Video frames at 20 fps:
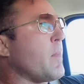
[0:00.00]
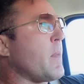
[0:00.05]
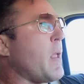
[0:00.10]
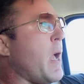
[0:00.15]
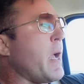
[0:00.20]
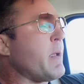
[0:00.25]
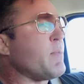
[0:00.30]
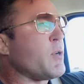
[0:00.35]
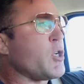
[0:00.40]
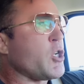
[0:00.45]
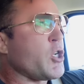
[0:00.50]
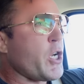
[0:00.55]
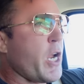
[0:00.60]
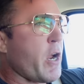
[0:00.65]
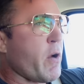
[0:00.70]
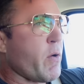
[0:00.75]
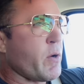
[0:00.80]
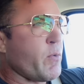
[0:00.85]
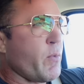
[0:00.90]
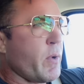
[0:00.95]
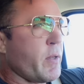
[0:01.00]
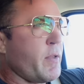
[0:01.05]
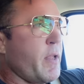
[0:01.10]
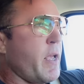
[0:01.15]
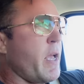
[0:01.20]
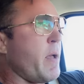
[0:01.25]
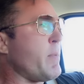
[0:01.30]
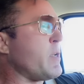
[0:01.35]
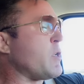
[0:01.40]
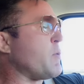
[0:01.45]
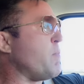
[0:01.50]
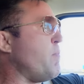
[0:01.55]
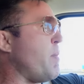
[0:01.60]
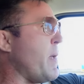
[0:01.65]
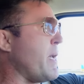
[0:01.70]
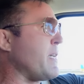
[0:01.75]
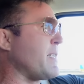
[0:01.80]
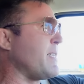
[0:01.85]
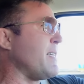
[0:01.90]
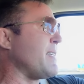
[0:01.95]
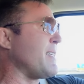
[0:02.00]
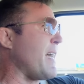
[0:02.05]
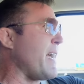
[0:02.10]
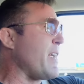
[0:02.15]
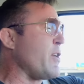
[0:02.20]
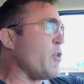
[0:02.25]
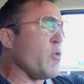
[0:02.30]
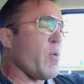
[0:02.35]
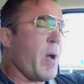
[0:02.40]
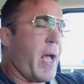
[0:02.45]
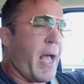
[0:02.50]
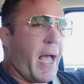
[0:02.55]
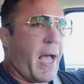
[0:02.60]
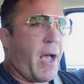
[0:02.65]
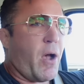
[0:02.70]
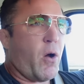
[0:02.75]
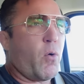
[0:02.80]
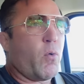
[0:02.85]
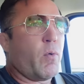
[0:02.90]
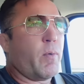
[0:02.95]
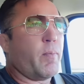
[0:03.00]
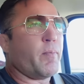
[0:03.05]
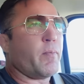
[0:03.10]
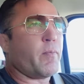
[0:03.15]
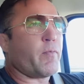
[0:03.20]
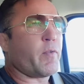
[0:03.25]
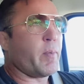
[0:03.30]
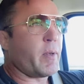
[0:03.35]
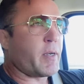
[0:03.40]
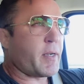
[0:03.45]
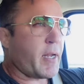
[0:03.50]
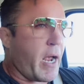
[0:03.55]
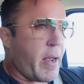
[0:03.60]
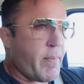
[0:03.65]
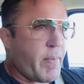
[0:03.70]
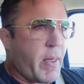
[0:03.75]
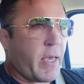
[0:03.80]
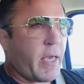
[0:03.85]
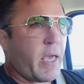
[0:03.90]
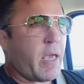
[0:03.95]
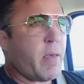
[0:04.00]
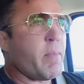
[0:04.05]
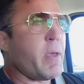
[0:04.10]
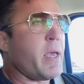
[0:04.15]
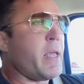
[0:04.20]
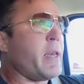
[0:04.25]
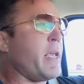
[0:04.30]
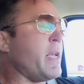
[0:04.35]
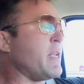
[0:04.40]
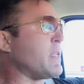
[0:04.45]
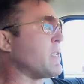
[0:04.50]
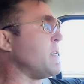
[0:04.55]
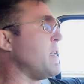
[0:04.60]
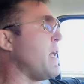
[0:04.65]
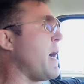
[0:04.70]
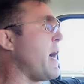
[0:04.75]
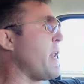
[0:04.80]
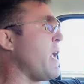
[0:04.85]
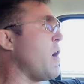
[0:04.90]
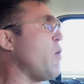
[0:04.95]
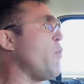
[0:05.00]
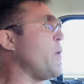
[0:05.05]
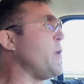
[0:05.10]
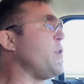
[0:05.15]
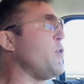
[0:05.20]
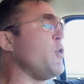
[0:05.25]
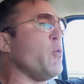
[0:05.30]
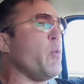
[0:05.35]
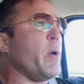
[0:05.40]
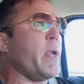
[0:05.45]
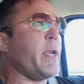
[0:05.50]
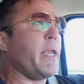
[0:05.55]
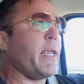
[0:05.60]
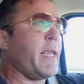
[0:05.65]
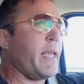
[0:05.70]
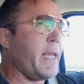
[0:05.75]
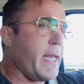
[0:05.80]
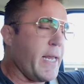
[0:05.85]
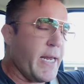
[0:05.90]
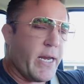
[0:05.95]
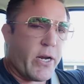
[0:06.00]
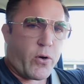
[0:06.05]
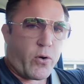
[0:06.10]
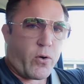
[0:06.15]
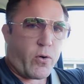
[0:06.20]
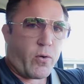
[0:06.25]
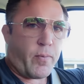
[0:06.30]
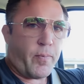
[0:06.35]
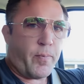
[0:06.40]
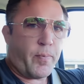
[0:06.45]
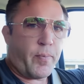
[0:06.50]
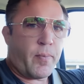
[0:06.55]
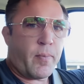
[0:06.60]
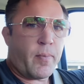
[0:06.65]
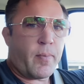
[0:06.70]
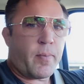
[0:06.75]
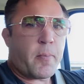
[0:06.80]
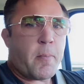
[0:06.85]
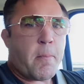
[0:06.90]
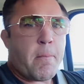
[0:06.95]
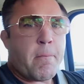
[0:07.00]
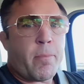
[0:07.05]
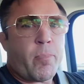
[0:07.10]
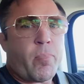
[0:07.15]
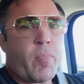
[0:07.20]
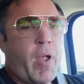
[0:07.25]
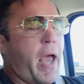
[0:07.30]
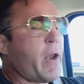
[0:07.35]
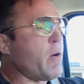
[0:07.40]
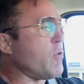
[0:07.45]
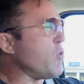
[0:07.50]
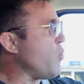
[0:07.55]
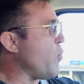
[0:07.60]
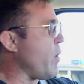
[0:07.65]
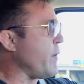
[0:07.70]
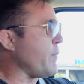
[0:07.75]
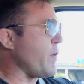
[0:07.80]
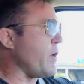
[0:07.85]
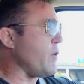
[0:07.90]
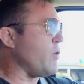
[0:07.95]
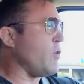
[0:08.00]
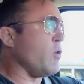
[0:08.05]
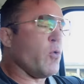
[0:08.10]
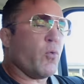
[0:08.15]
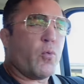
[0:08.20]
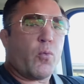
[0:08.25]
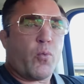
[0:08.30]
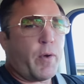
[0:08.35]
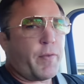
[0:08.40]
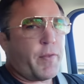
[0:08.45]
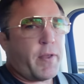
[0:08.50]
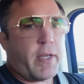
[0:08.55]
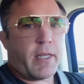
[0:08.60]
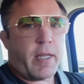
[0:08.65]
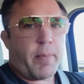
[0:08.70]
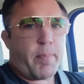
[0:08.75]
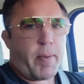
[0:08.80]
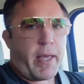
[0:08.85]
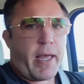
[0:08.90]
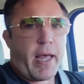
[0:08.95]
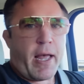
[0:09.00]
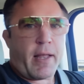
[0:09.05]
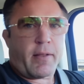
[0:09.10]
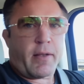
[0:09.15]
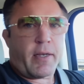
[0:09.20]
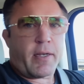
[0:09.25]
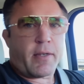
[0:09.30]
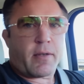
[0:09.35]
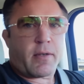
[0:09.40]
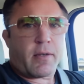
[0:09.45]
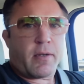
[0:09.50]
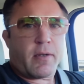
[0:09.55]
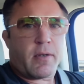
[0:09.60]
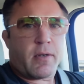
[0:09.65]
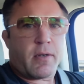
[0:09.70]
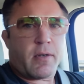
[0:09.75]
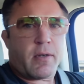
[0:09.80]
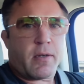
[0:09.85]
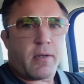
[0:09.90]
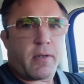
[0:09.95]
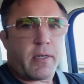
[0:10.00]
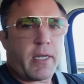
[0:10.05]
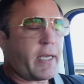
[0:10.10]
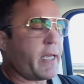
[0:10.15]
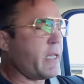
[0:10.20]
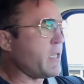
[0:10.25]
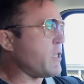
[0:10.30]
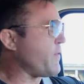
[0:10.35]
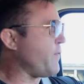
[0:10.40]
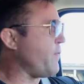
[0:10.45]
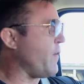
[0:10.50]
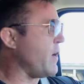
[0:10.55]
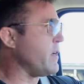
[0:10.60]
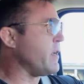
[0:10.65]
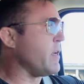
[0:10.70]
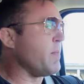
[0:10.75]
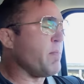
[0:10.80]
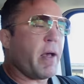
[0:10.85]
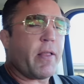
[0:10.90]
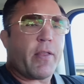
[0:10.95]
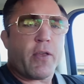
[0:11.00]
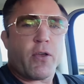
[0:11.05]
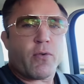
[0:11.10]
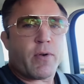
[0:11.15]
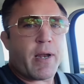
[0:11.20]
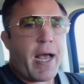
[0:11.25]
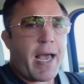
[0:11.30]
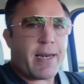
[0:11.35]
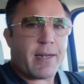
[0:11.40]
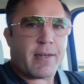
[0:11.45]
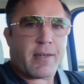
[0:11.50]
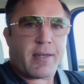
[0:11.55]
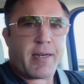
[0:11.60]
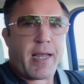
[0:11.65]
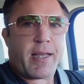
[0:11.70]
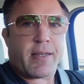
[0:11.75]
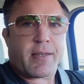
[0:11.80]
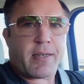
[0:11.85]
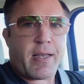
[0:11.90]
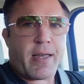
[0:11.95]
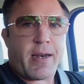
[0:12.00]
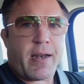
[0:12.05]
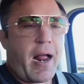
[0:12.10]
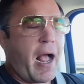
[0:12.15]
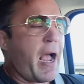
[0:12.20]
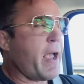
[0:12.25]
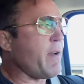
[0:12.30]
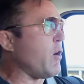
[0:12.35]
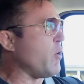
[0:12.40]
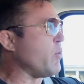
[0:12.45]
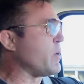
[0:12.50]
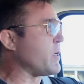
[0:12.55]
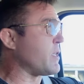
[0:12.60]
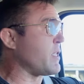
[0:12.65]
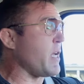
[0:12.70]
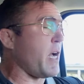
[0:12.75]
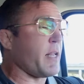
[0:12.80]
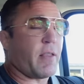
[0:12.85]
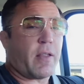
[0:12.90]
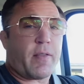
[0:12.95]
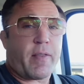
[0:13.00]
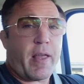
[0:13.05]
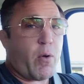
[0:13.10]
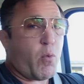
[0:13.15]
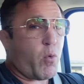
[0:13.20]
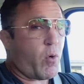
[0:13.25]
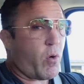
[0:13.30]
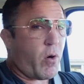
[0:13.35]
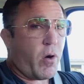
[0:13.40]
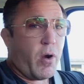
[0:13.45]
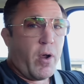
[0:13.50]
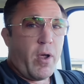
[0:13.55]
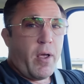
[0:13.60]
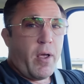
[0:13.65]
I'm sharing with them as best as I knew how from the time they came in. It's not how we do it here. I don't know what they do with the Olympic athletes that gets funded by the United States Senate. I always thought that they were